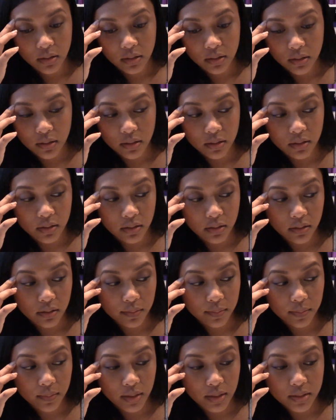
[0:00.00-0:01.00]

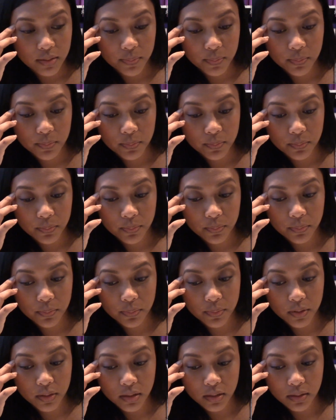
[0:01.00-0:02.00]
That's
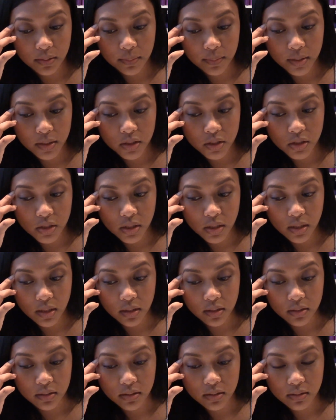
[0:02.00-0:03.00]
pretty much
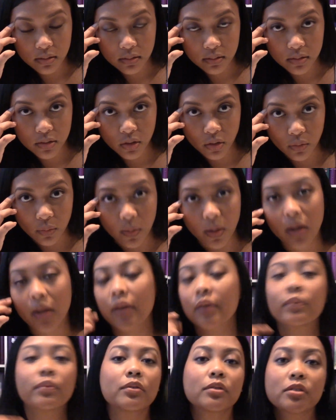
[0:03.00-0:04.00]
it. So
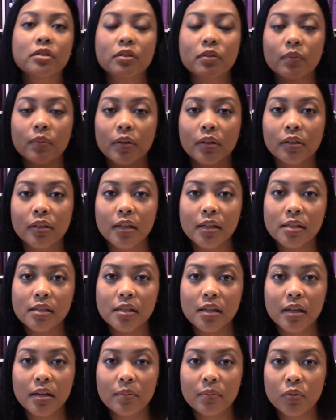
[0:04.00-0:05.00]
I will see you all next
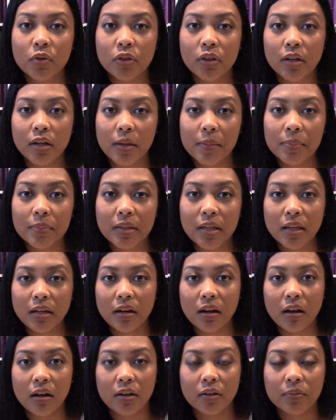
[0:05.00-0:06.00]
time with an update
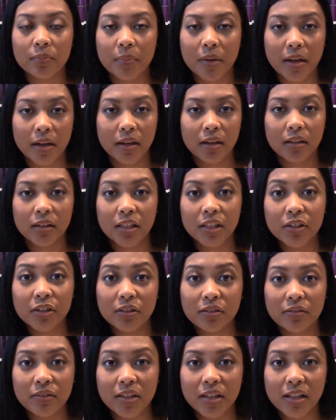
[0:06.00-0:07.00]
on my
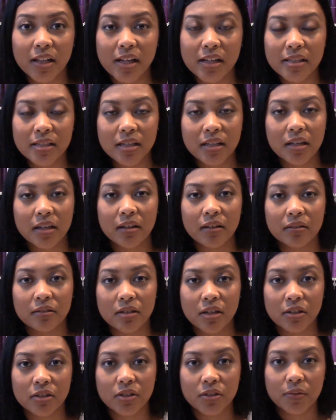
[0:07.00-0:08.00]
calligraphy class, and I'll
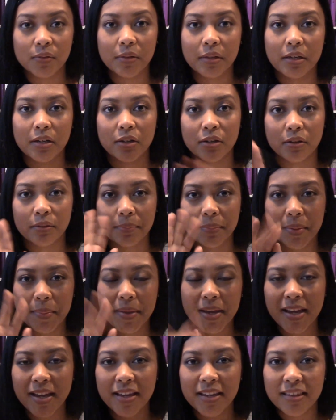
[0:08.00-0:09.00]
talk to you later. Bye
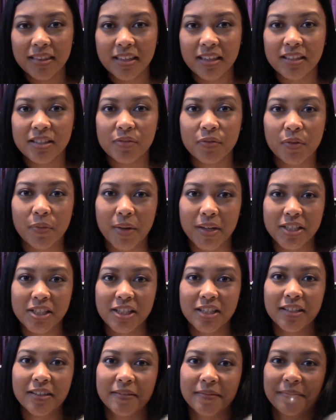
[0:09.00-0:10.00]
bye. Thanks for
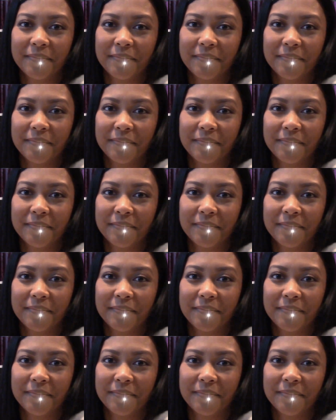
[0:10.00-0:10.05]
watching.